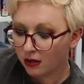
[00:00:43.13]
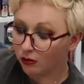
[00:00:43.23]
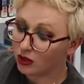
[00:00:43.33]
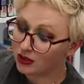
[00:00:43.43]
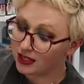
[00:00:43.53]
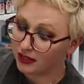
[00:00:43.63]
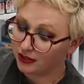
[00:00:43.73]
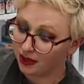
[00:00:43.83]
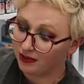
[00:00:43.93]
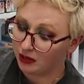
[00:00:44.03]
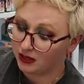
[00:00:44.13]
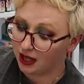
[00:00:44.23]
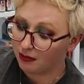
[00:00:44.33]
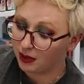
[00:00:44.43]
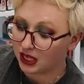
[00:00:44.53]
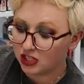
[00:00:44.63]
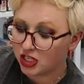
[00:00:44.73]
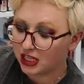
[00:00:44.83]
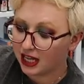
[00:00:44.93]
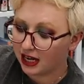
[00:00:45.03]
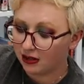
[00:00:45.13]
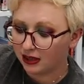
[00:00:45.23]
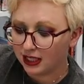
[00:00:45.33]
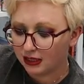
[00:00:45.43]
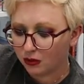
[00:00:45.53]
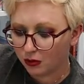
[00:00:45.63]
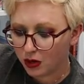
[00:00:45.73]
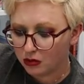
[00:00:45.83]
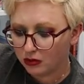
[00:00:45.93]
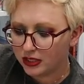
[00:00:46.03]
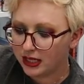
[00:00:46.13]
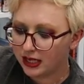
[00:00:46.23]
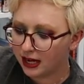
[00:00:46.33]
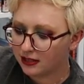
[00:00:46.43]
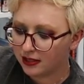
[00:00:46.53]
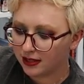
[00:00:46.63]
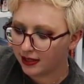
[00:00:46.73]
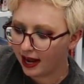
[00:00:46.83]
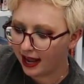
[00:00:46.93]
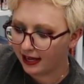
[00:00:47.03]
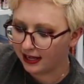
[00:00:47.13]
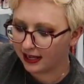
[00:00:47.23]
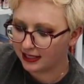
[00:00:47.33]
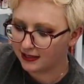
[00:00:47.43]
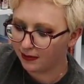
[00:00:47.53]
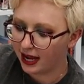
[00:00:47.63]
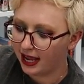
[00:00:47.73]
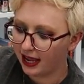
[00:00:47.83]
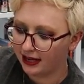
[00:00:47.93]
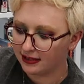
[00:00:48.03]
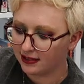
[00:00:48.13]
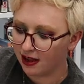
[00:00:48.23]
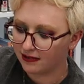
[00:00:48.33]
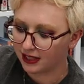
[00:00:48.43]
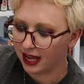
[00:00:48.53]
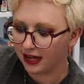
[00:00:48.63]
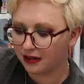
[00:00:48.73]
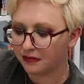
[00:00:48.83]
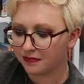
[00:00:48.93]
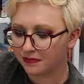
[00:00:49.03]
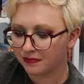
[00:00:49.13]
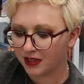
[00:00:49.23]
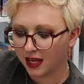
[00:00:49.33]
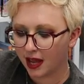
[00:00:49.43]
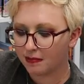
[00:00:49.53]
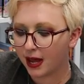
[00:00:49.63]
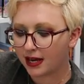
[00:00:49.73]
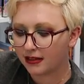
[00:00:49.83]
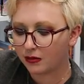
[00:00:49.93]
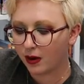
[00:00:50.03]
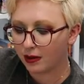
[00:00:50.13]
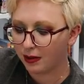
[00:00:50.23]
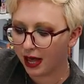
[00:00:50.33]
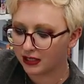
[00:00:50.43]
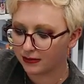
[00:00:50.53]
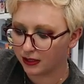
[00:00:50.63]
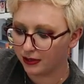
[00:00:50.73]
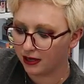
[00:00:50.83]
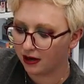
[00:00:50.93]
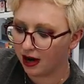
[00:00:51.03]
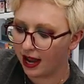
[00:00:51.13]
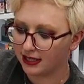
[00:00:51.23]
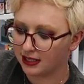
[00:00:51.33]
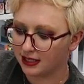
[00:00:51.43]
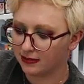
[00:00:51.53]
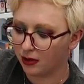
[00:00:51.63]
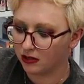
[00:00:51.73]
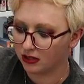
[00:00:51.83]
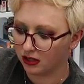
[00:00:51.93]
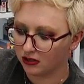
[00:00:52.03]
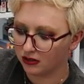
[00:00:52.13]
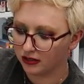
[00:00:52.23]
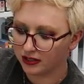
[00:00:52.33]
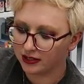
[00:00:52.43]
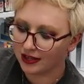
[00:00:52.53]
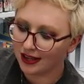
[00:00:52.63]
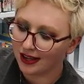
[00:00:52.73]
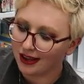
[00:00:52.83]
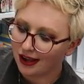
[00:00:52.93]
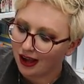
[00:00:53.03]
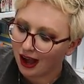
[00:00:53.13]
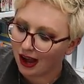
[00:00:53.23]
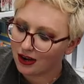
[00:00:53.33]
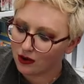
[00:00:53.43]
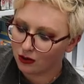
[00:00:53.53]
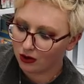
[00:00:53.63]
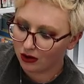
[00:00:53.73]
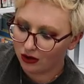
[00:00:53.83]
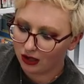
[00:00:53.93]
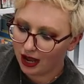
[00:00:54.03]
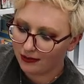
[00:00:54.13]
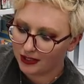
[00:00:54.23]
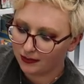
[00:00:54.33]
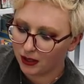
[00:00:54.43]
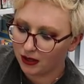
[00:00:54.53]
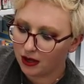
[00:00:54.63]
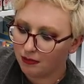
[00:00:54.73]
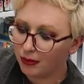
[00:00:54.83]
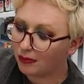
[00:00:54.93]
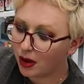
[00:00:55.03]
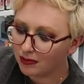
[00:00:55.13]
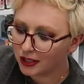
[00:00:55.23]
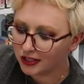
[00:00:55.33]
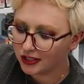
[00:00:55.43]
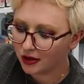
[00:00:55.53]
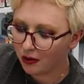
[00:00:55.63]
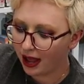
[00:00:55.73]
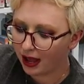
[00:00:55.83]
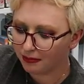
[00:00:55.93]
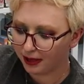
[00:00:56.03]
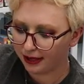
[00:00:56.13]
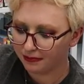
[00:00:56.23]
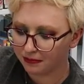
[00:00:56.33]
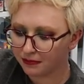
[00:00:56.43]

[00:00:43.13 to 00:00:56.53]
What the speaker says: Rosie knew something was up because she let out little groans and nuzzled her head against my hand, soft-like. I petted the white patch between her eyes in small circles. "I know, girl," I whispered, "but Mom looked so happy."